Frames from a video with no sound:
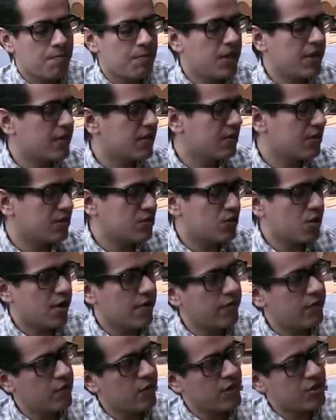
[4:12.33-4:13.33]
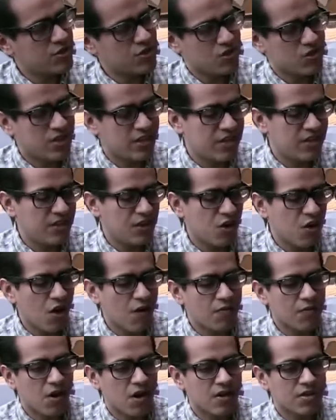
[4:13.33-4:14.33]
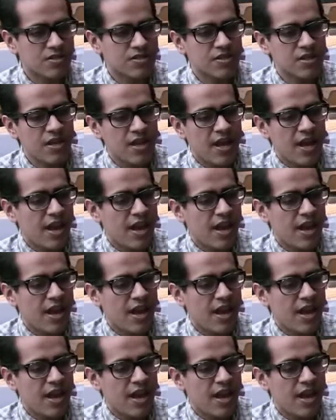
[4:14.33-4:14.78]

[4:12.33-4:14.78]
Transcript: picking the driving range, cleaning the golf carts,